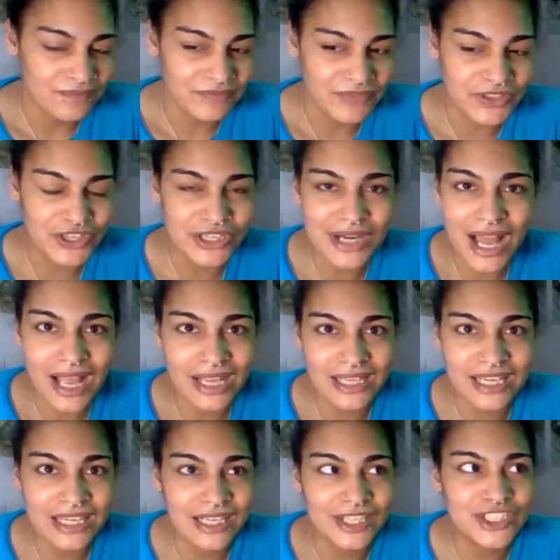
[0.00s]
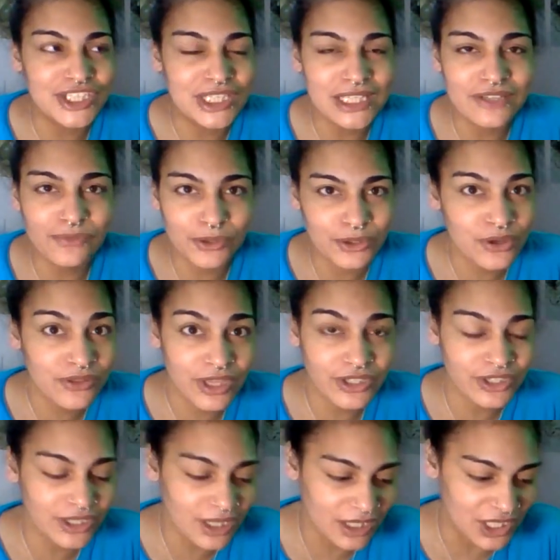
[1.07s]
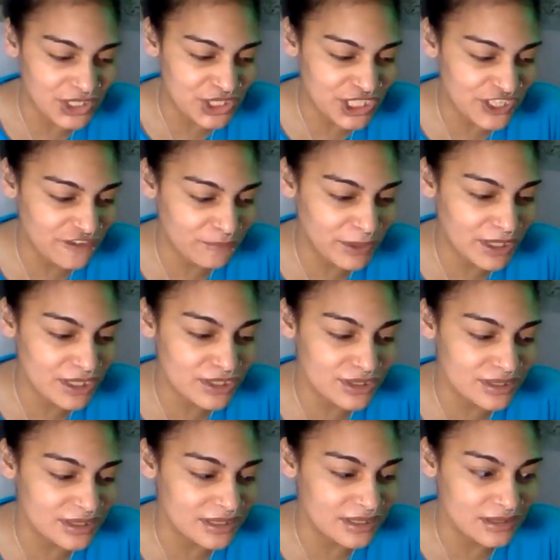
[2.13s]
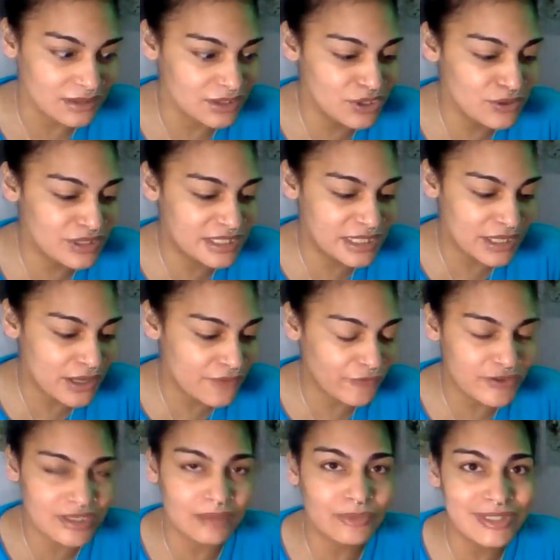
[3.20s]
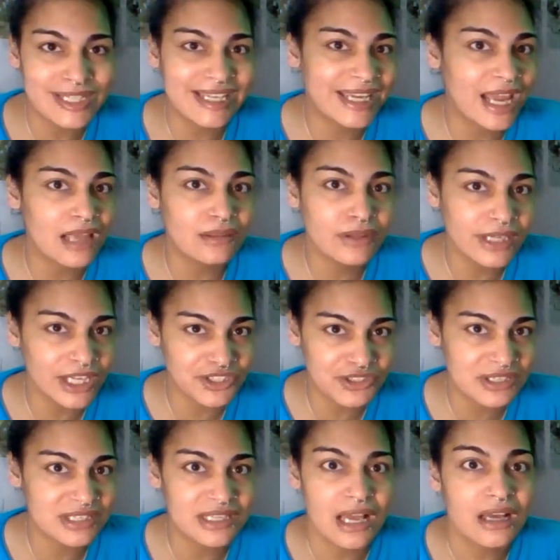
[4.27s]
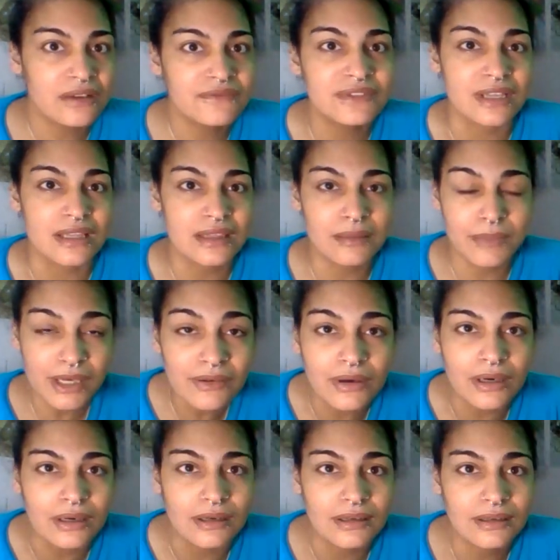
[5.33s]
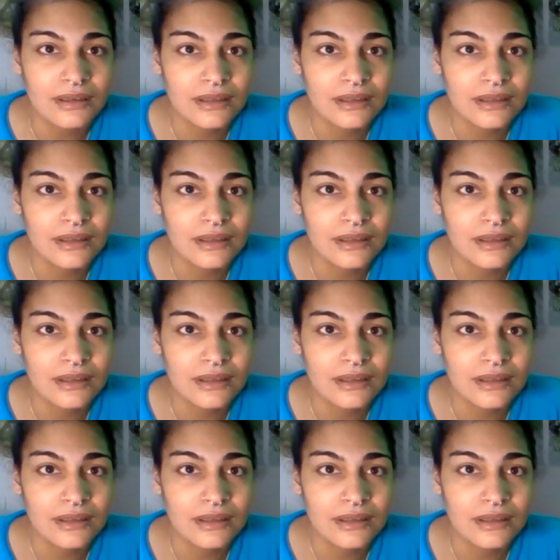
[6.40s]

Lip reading: you're not going to achieve what you think you're going to achieve, because you still, for some reason, can't look at yourselves in the mirror.